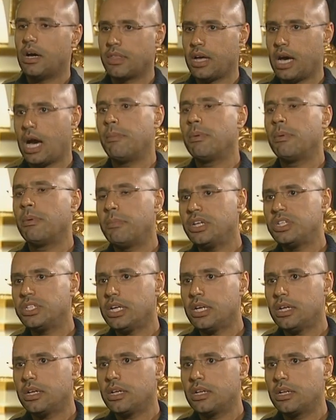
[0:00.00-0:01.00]
army
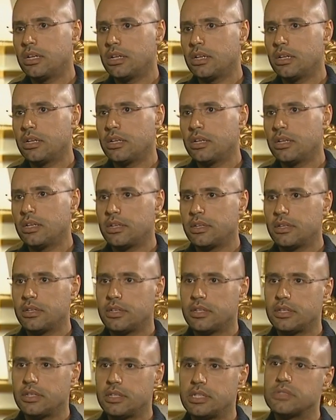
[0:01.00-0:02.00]
militia
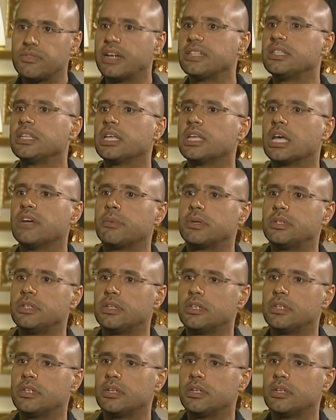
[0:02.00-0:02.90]
is fighting everybody.